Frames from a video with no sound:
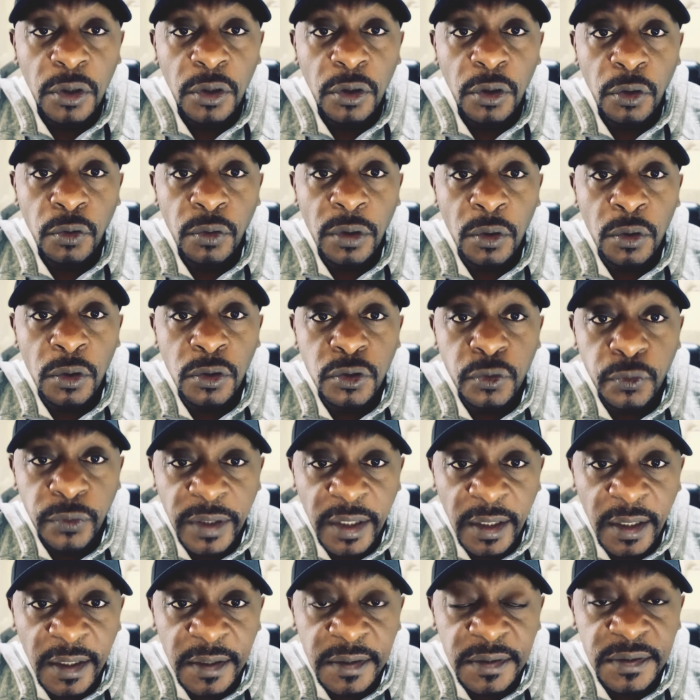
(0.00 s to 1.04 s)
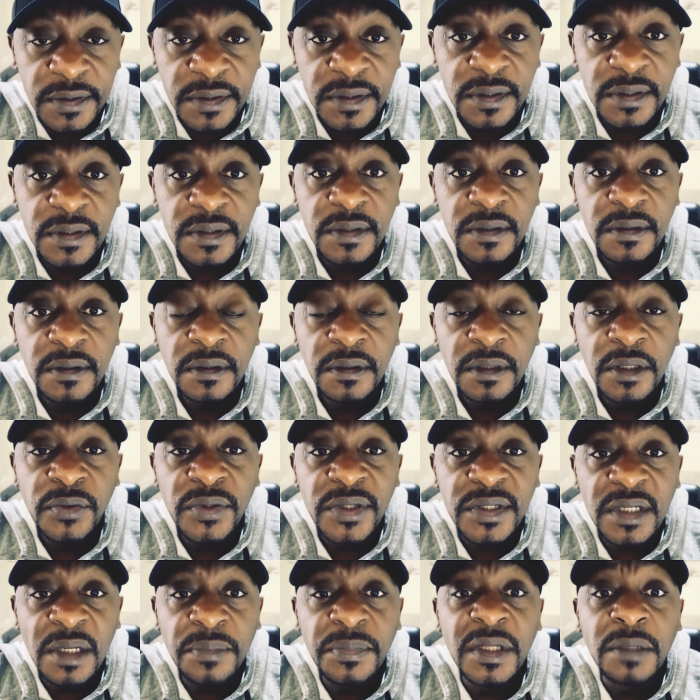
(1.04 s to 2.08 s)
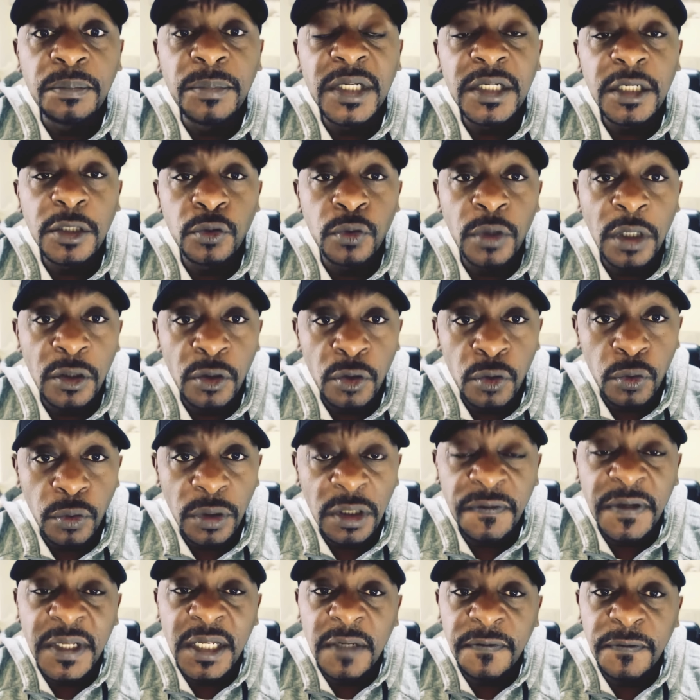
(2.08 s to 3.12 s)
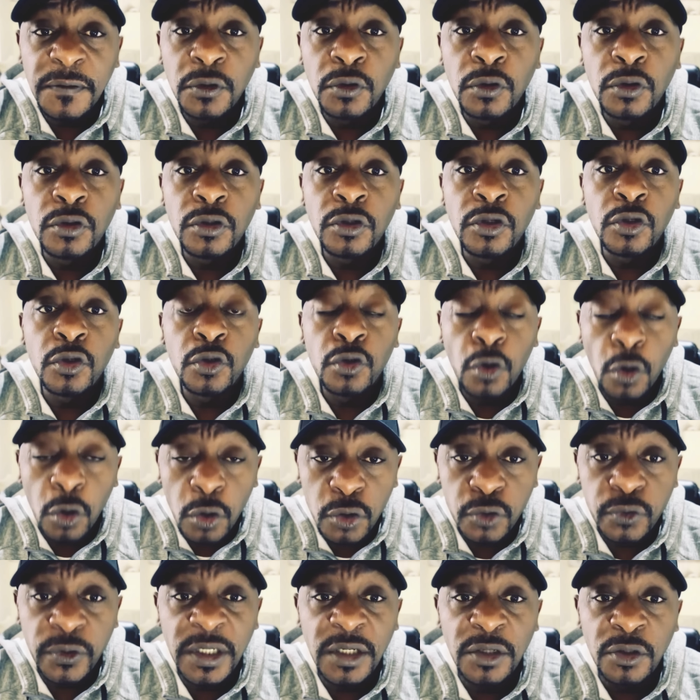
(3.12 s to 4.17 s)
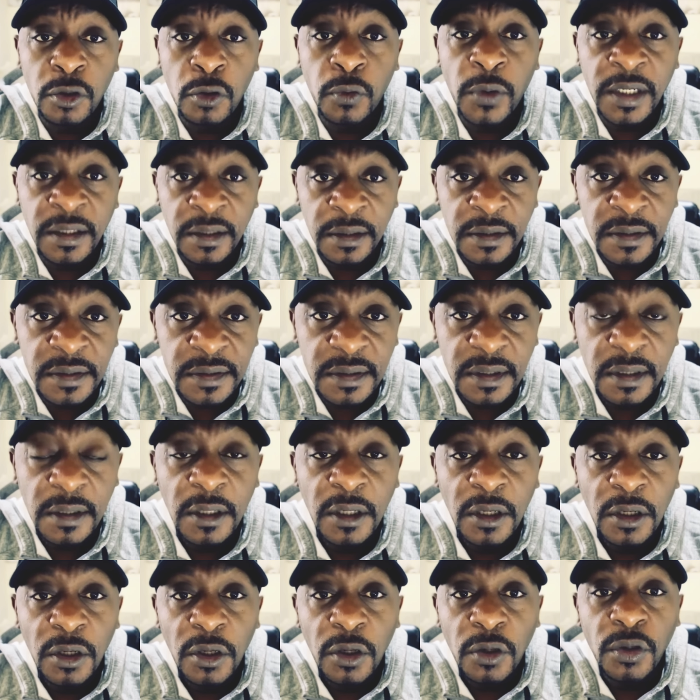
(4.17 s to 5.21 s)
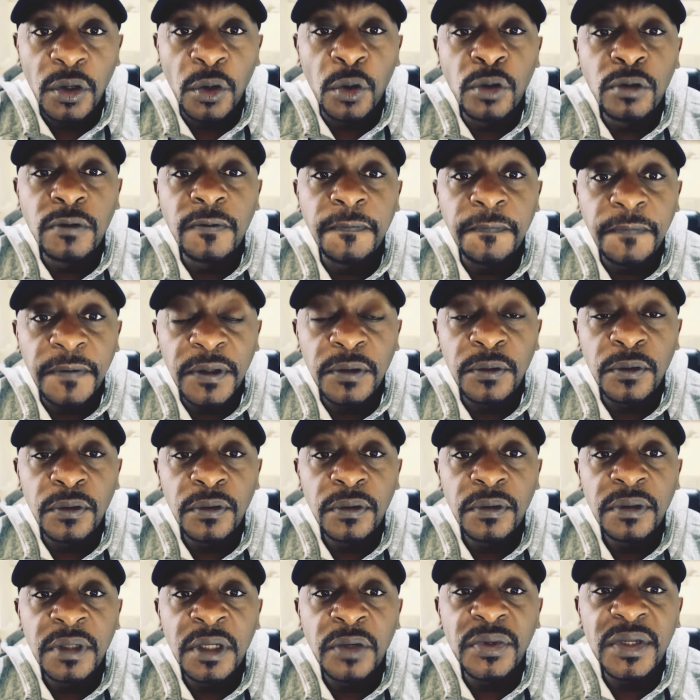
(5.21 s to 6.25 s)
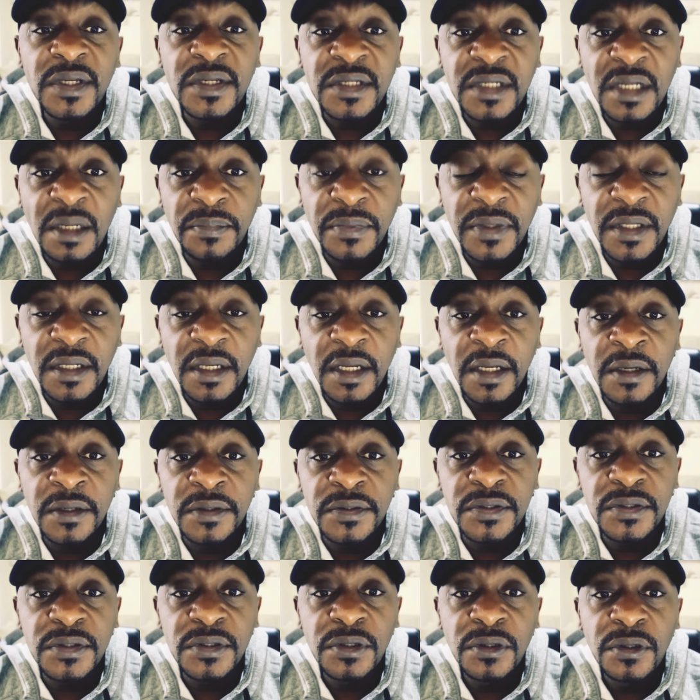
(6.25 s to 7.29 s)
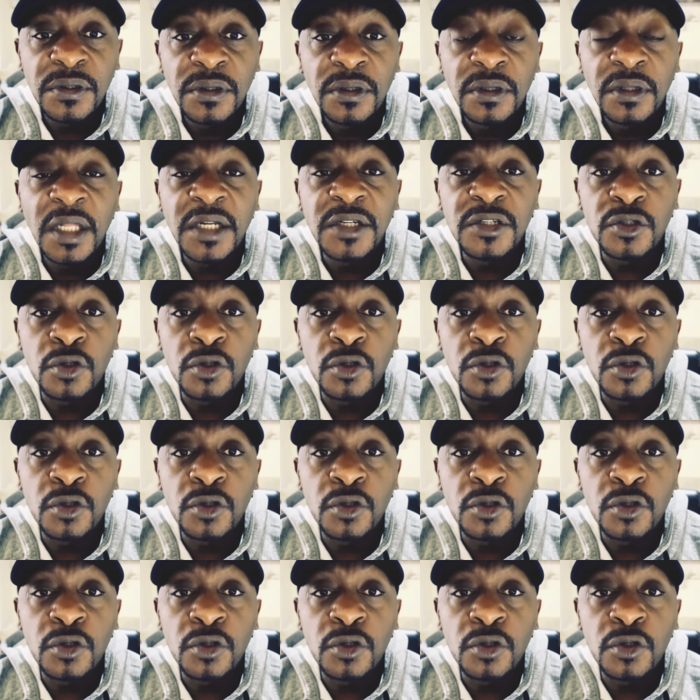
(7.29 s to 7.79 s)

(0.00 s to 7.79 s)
you are going to realize there is something better you can do. Even if you don't really know what it is, you're going to feel there is something else that is